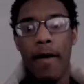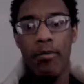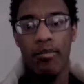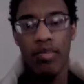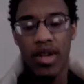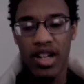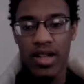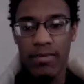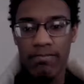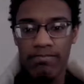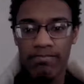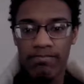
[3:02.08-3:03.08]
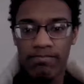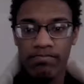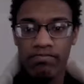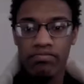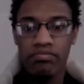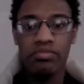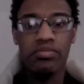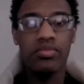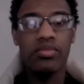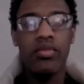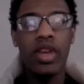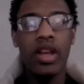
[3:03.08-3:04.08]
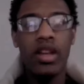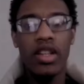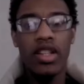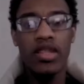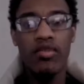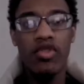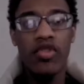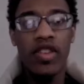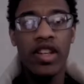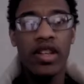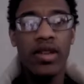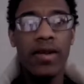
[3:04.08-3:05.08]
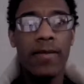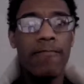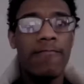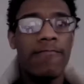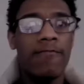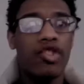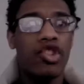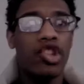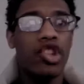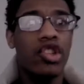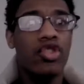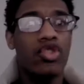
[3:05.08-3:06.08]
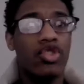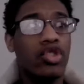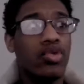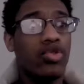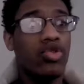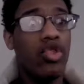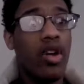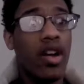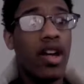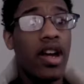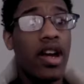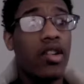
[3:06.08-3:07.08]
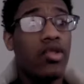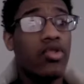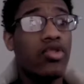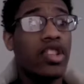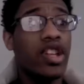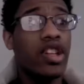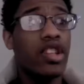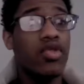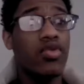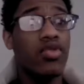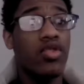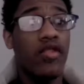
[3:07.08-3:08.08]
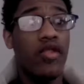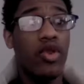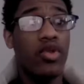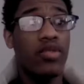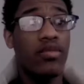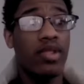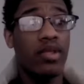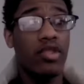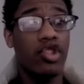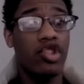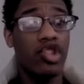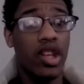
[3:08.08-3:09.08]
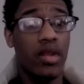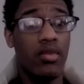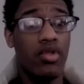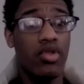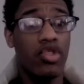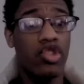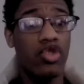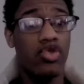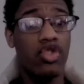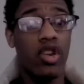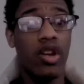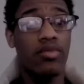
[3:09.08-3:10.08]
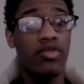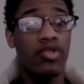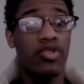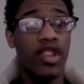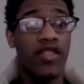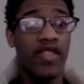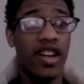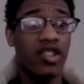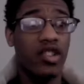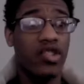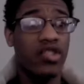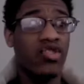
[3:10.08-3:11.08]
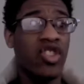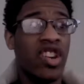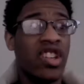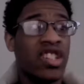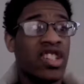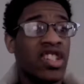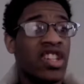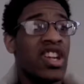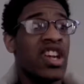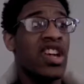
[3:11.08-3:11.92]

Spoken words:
But this movie, she was trying, and I understand this was her first big budget debut. She was trying to put herself out there, try to see,